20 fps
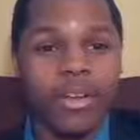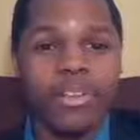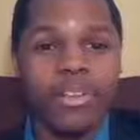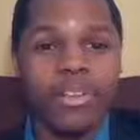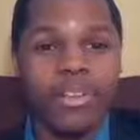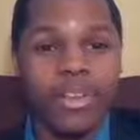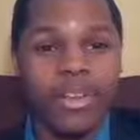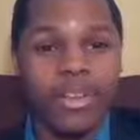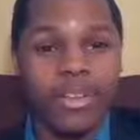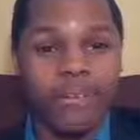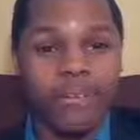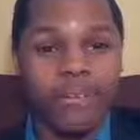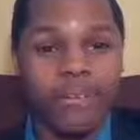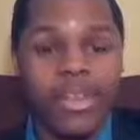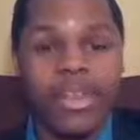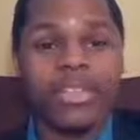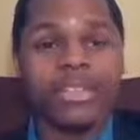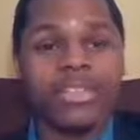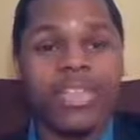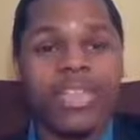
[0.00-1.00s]
of the
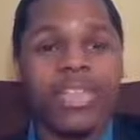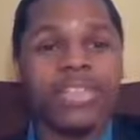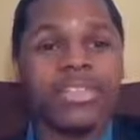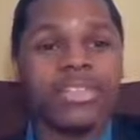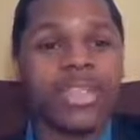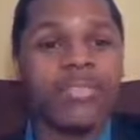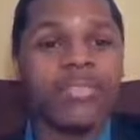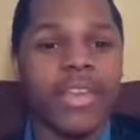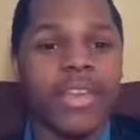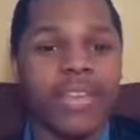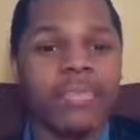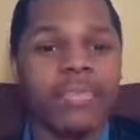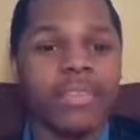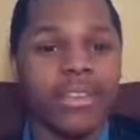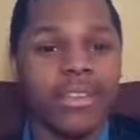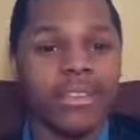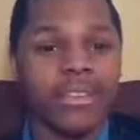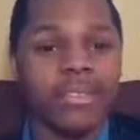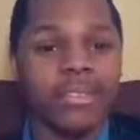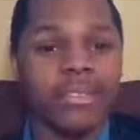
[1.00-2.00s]
best guests I've ever
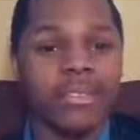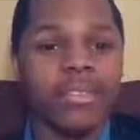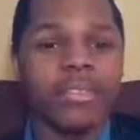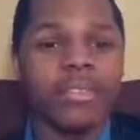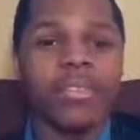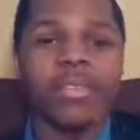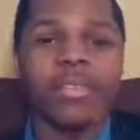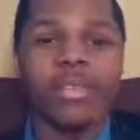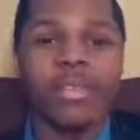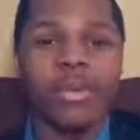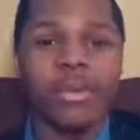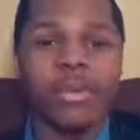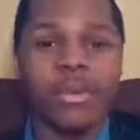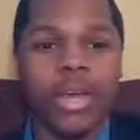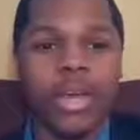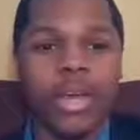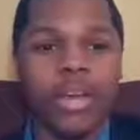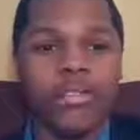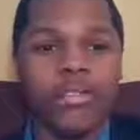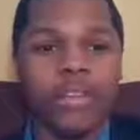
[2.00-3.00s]
interviewed. You
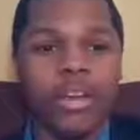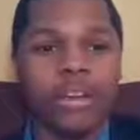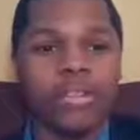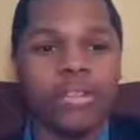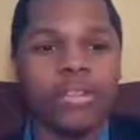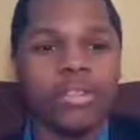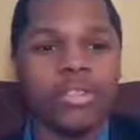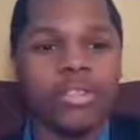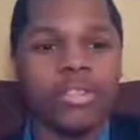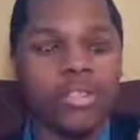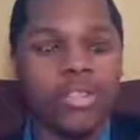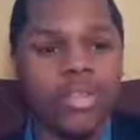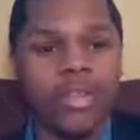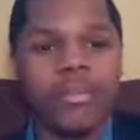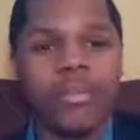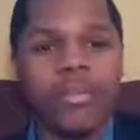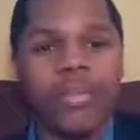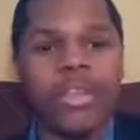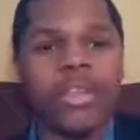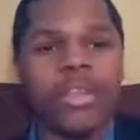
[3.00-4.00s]
have covered so
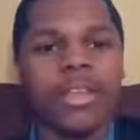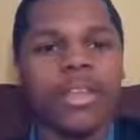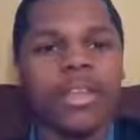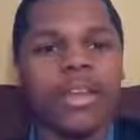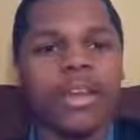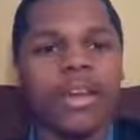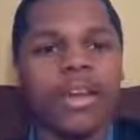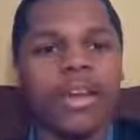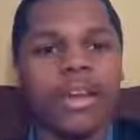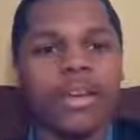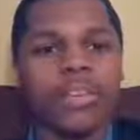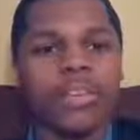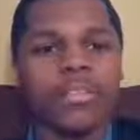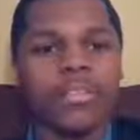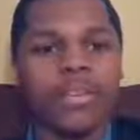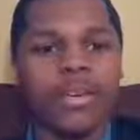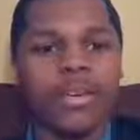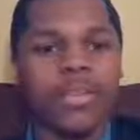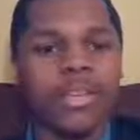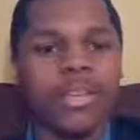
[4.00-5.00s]
many, uh,
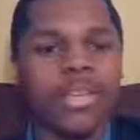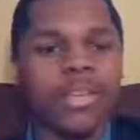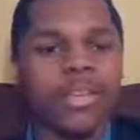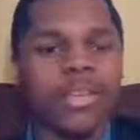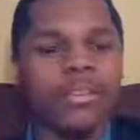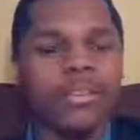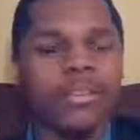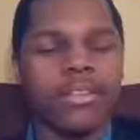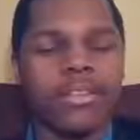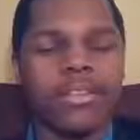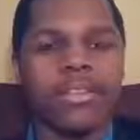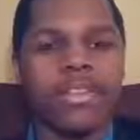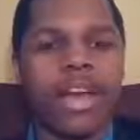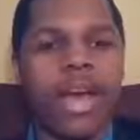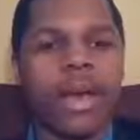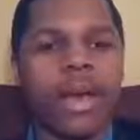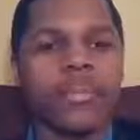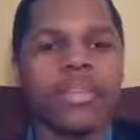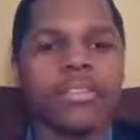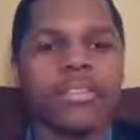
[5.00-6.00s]
so many
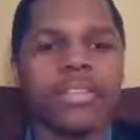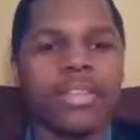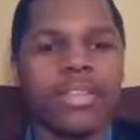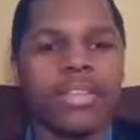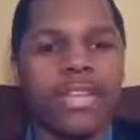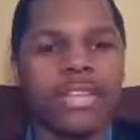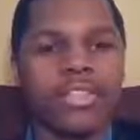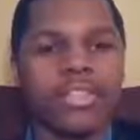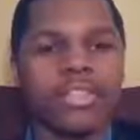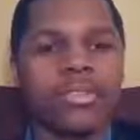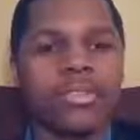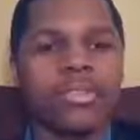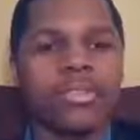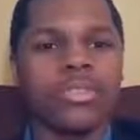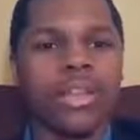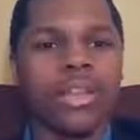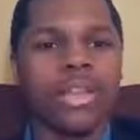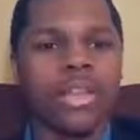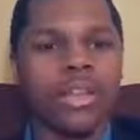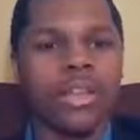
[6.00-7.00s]
topics and
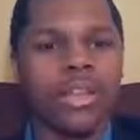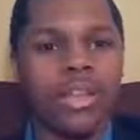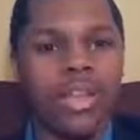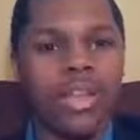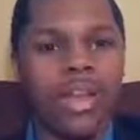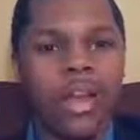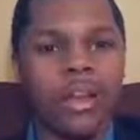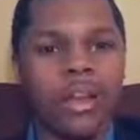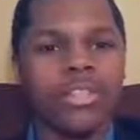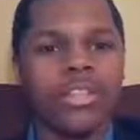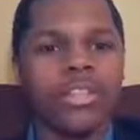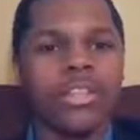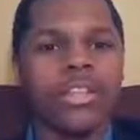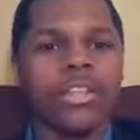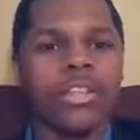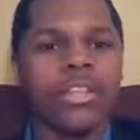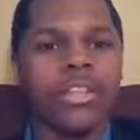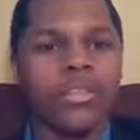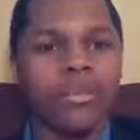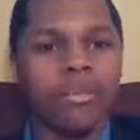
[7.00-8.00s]
issues and
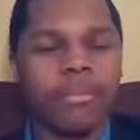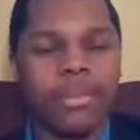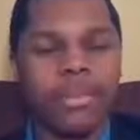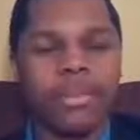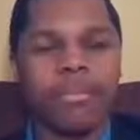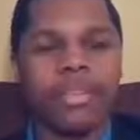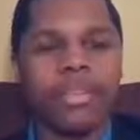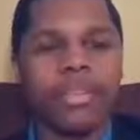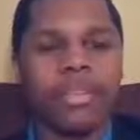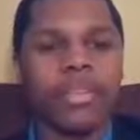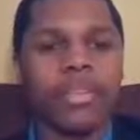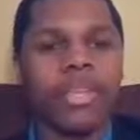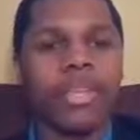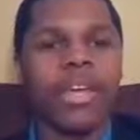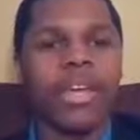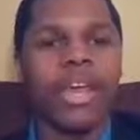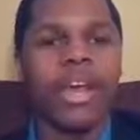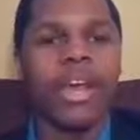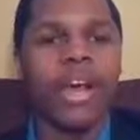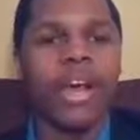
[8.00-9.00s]
articulated them perfectly.
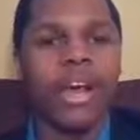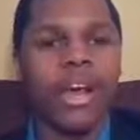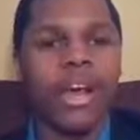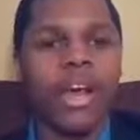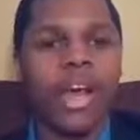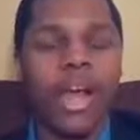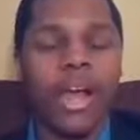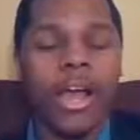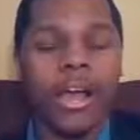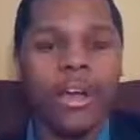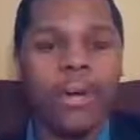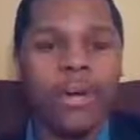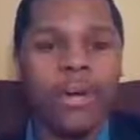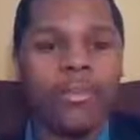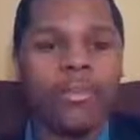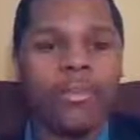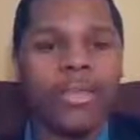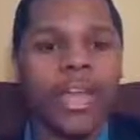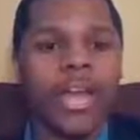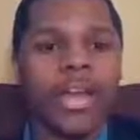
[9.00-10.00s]
Uh, I
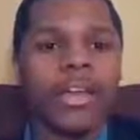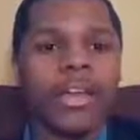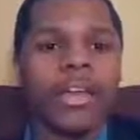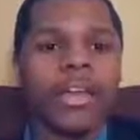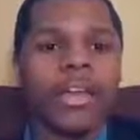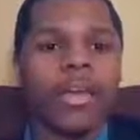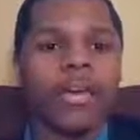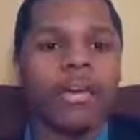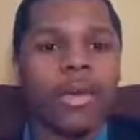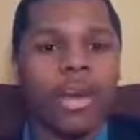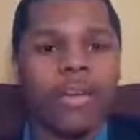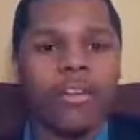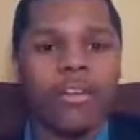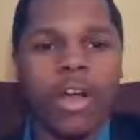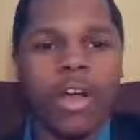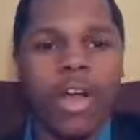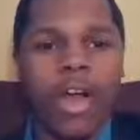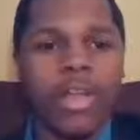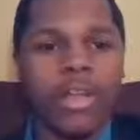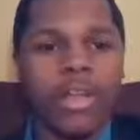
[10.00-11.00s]
hope that whatever
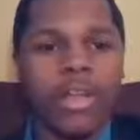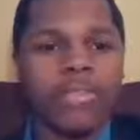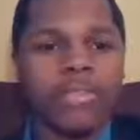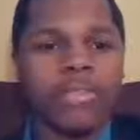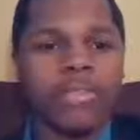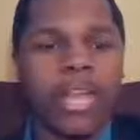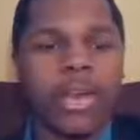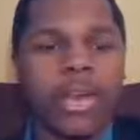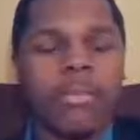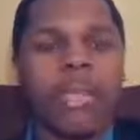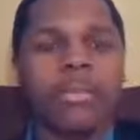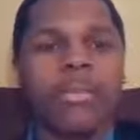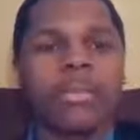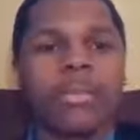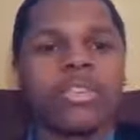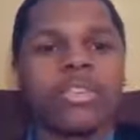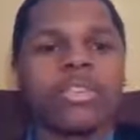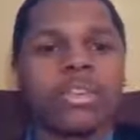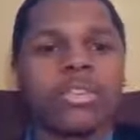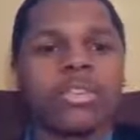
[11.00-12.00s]
audience that I'm able
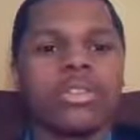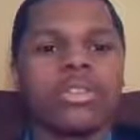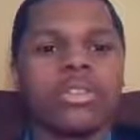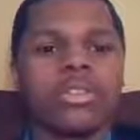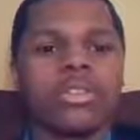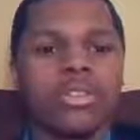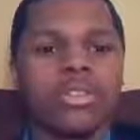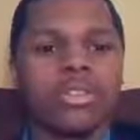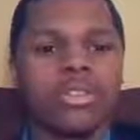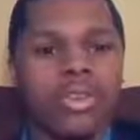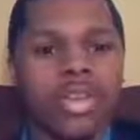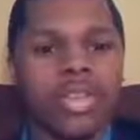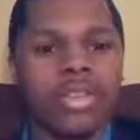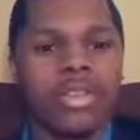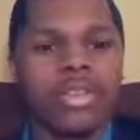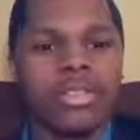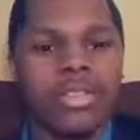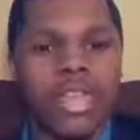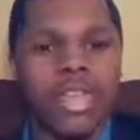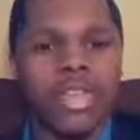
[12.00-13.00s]
to show this to really
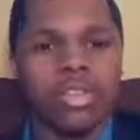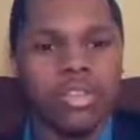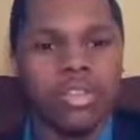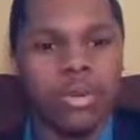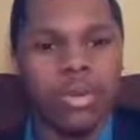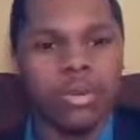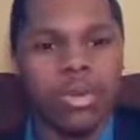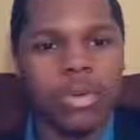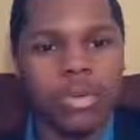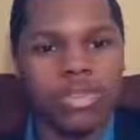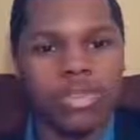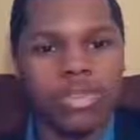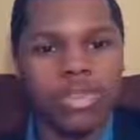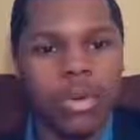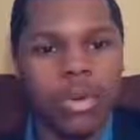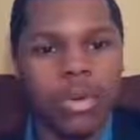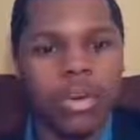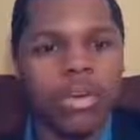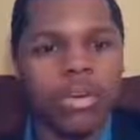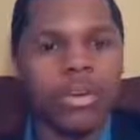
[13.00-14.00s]
takes your words to
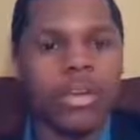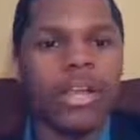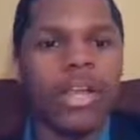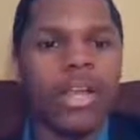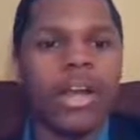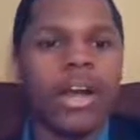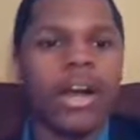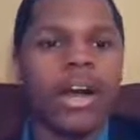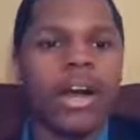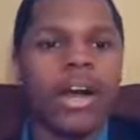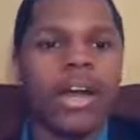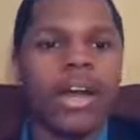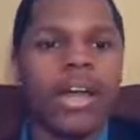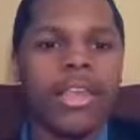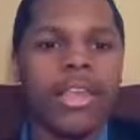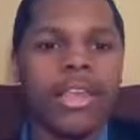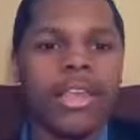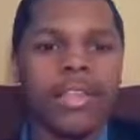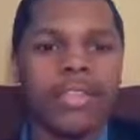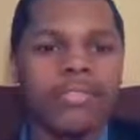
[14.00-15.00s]
heart. Uh,
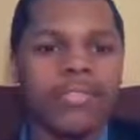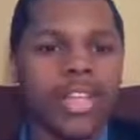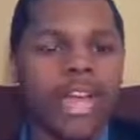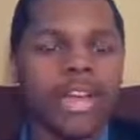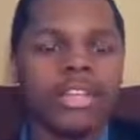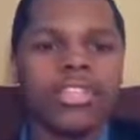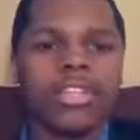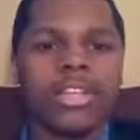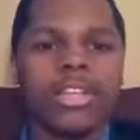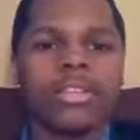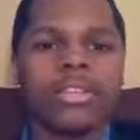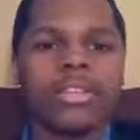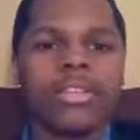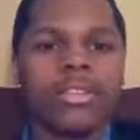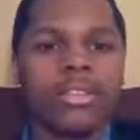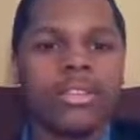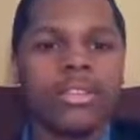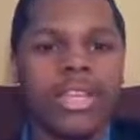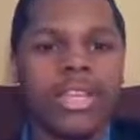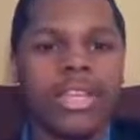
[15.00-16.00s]
not just
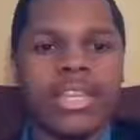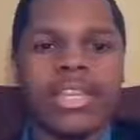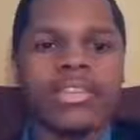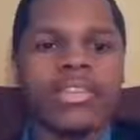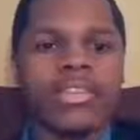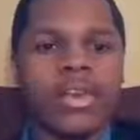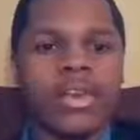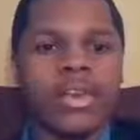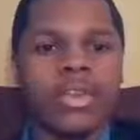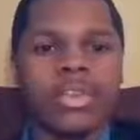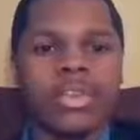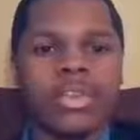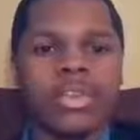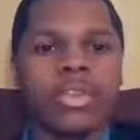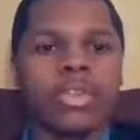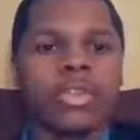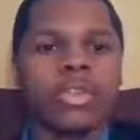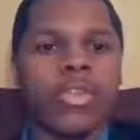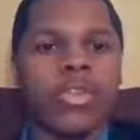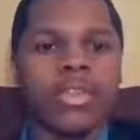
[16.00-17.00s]
the ethos or
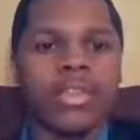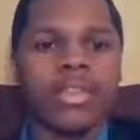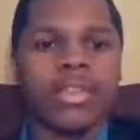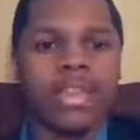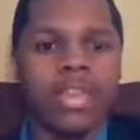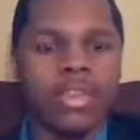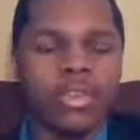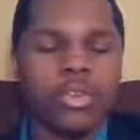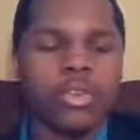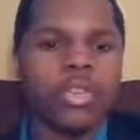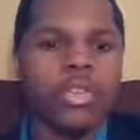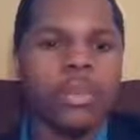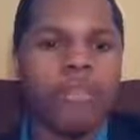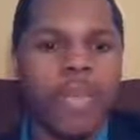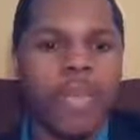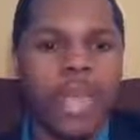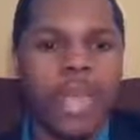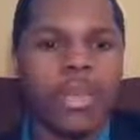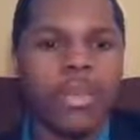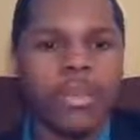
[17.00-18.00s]
authority that you're the
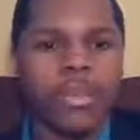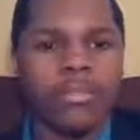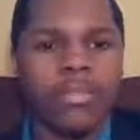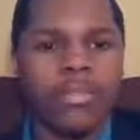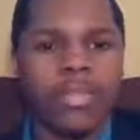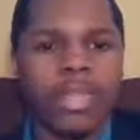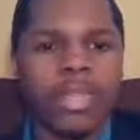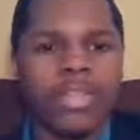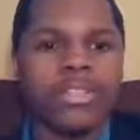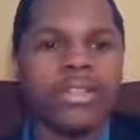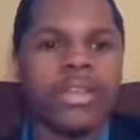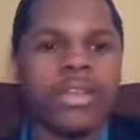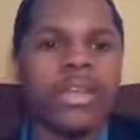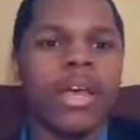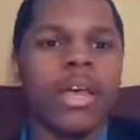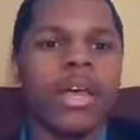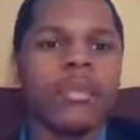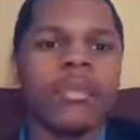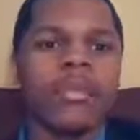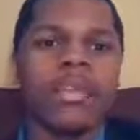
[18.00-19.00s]
mayor of Augusta,
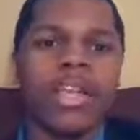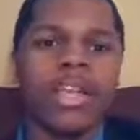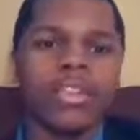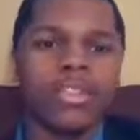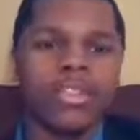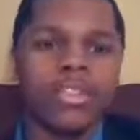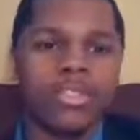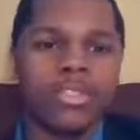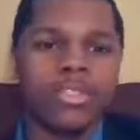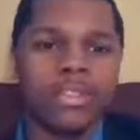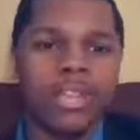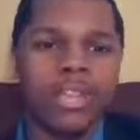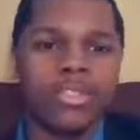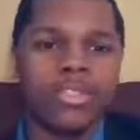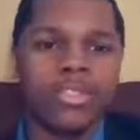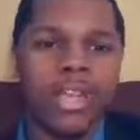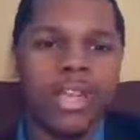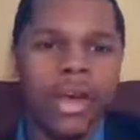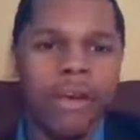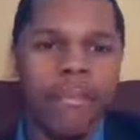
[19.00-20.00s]
but that you're
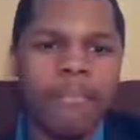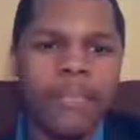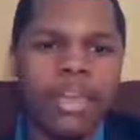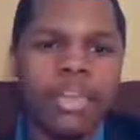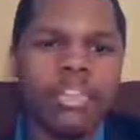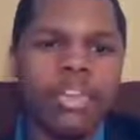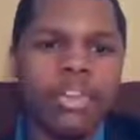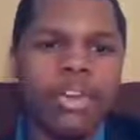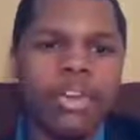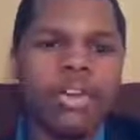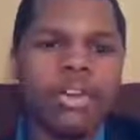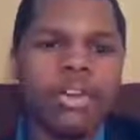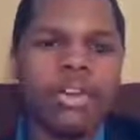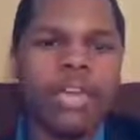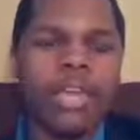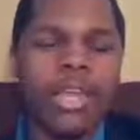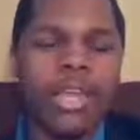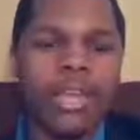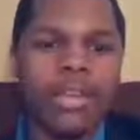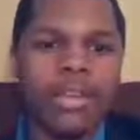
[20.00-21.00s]
just a mature
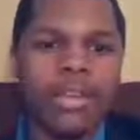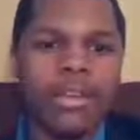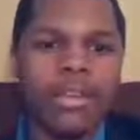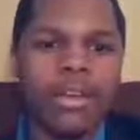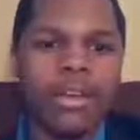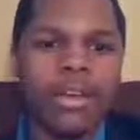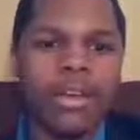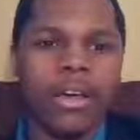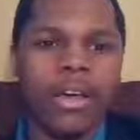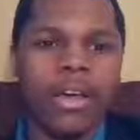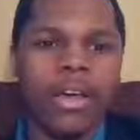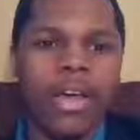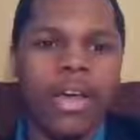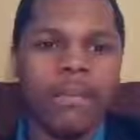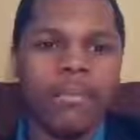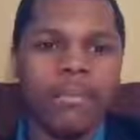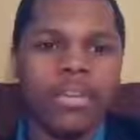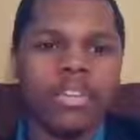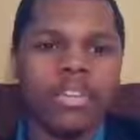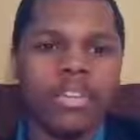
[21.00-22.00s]
and uh,
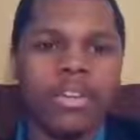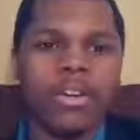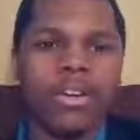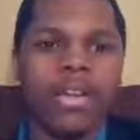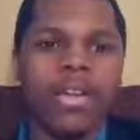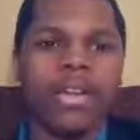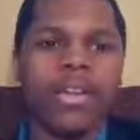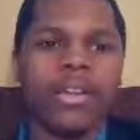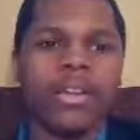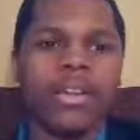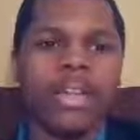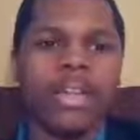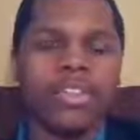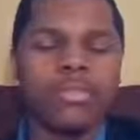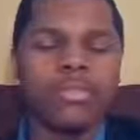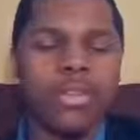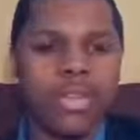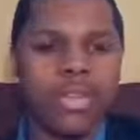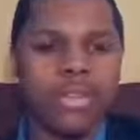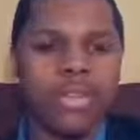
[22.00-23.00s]
a mature and
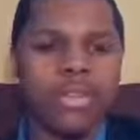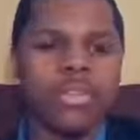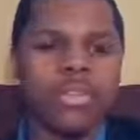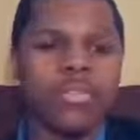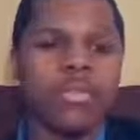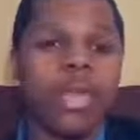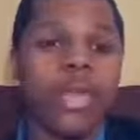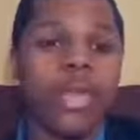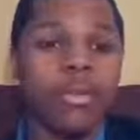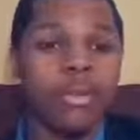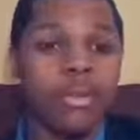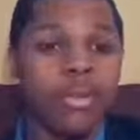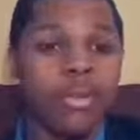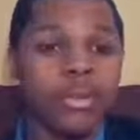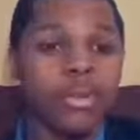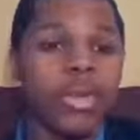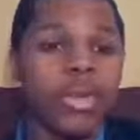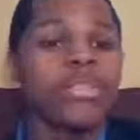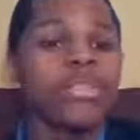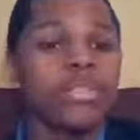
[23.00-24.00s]
experienced man with
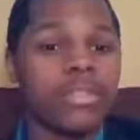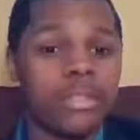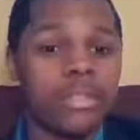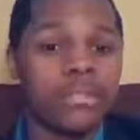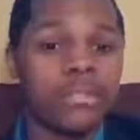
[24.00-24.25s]
wisdom.